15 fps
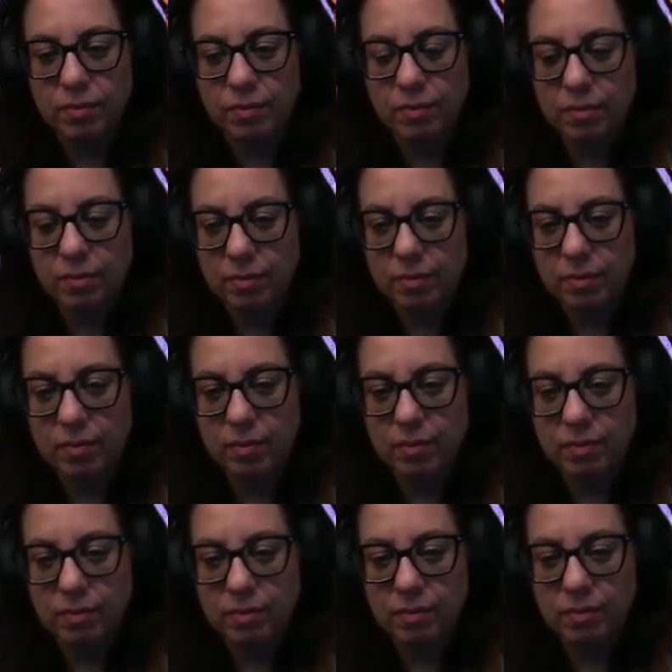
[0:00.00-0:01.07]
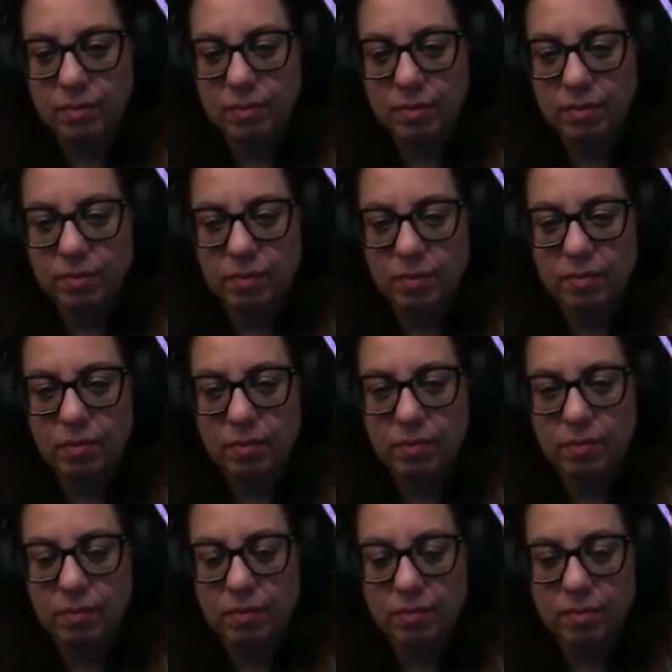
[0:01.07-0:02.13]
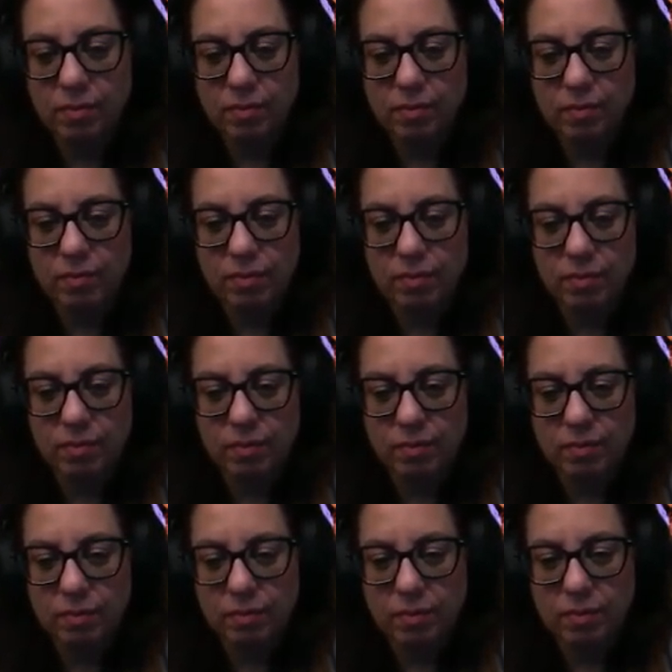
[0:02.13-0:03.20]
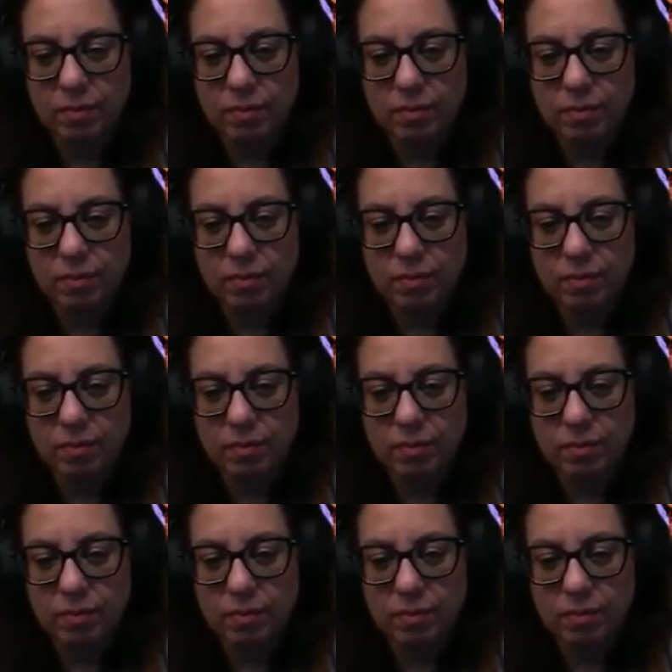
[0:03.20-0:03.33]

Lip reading: (silent)